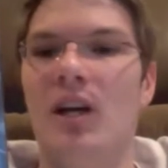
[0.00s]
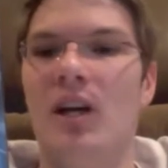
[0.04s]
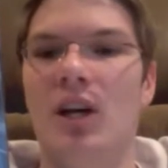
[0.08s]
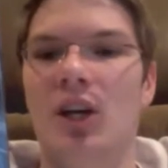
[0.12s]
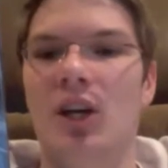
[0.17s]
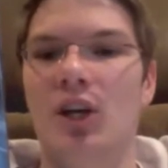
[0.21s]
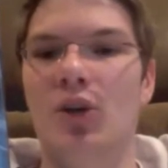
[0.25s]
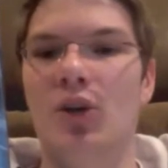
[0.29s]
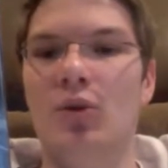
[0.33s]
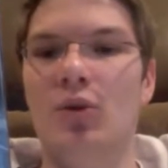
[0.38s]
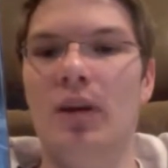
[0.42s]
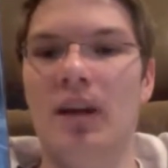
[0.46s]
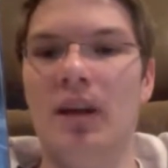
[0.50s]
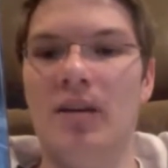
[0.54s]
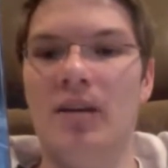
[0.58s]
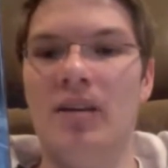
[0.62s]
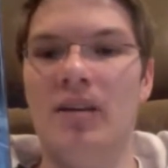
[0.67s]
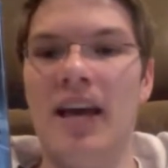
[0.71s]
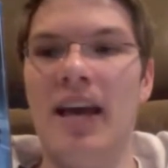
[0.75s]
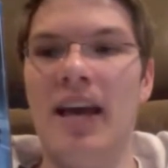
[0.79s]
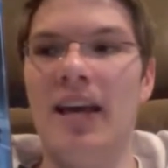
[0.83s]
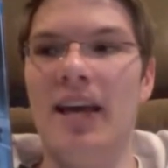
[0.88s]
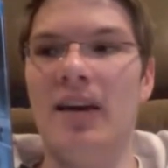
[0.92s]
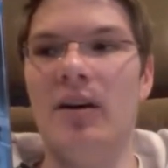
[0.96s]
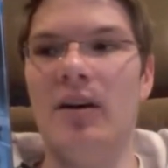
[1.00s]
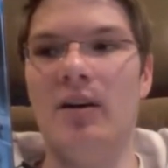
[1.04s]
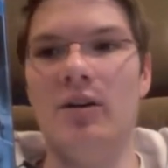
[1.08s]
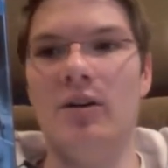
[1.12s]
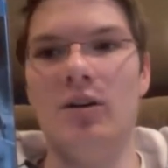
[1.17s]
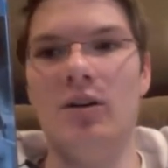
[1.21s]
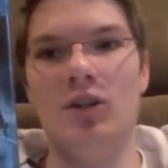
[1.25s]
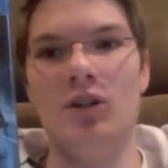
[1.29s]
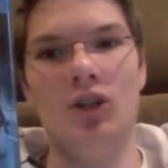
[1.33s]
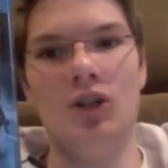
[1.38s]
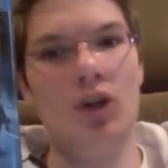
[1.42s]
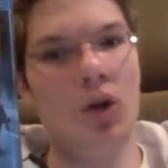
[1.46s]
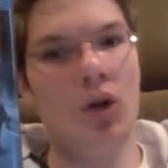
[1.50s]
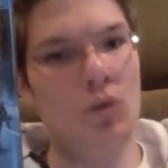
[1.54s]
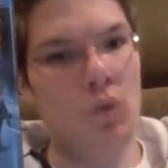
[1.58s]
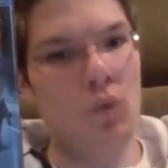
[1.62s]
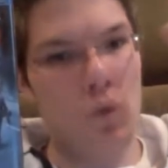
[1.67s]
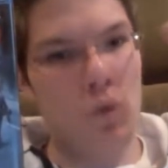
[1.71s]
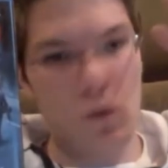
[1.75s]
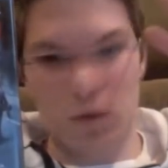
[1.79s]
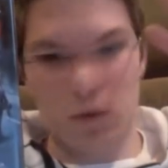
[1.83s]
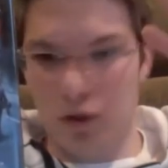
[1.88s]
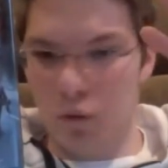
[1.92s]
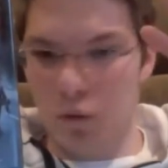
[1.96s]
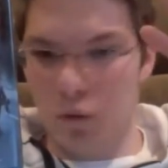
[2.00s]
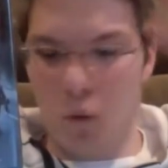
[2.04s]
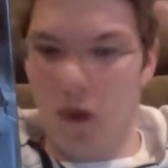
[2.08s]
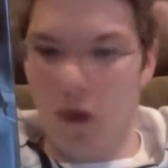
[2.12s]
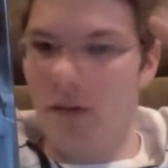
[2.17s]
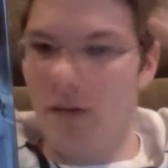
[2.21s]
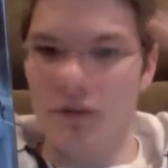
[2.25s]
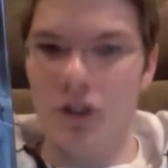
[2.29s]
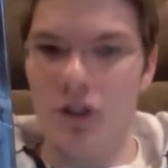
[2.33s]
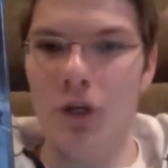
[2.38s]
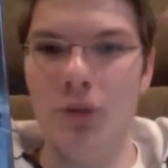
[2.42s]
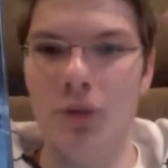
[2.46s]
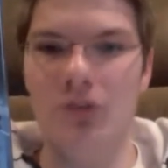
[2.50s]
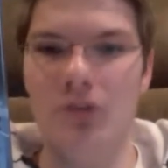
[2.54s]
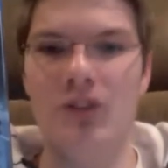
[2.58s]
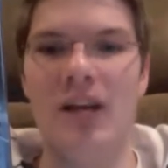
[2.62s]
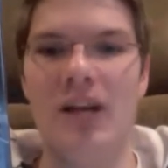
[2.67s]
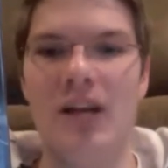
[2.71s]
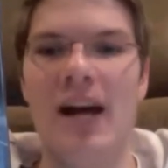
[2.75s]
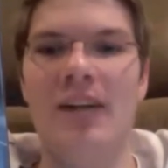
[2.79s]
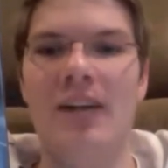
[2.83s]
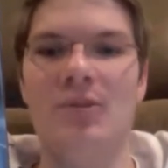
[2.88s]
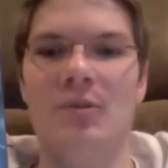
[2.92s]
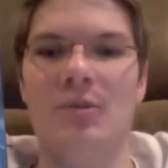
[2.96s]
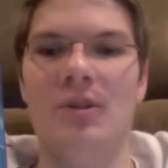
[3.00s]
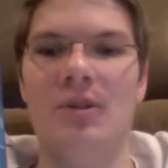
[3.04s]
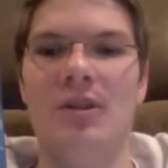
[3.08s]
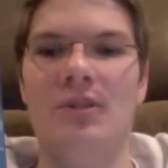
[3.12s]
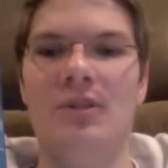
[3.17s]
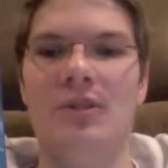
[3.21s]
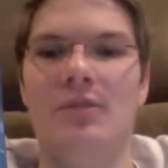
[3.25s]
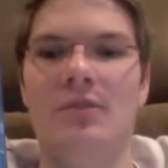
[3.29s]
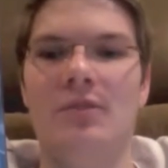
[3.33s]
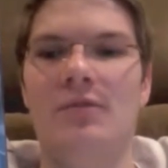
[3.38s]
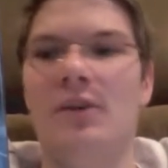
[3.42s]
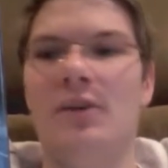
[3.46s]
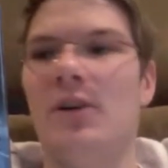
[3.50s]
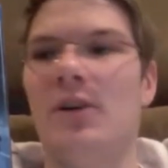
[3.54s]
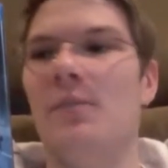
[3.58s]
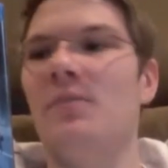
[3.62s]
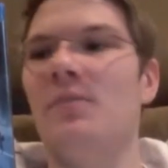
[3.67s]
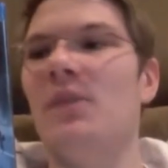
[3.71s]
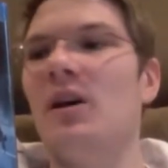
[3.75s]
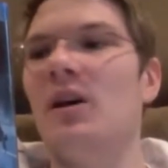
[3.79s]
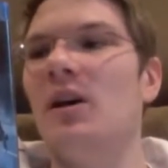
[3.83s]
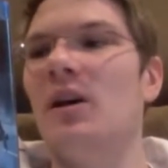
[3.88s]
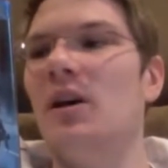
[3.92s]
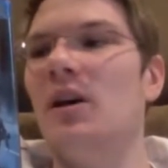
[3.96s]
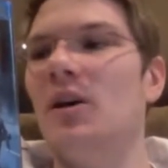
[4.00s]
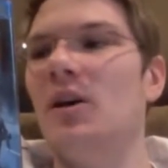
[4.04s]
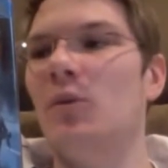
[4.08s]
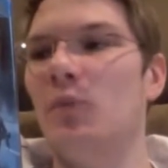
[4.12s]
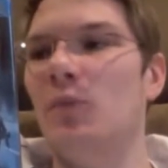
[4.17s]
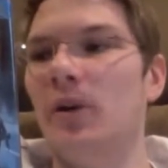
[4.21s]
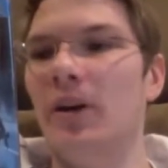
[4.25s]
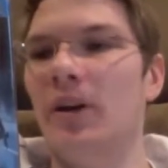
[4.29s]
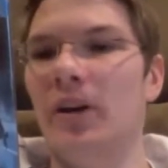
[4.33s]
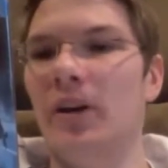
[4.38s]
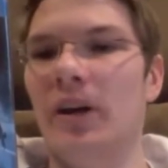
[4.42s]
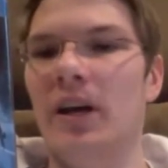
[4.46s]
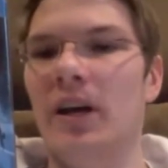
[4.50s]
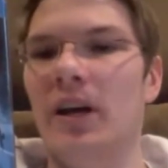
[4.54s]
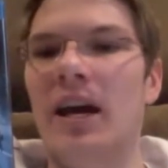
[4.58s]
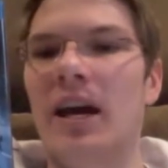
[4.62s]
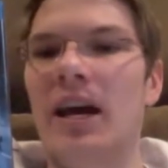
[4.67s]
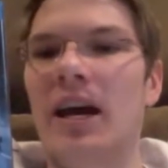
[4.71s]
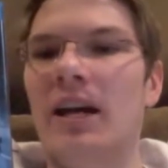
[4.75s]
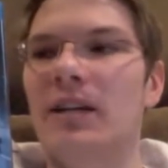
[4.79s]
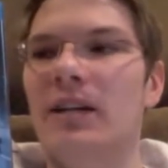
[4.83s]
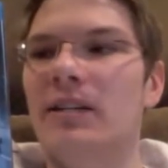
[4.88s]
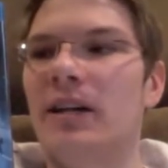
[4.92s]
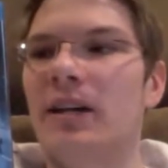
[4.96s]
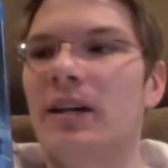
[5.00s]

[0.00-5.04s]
You can take one of two sides with this film, really, and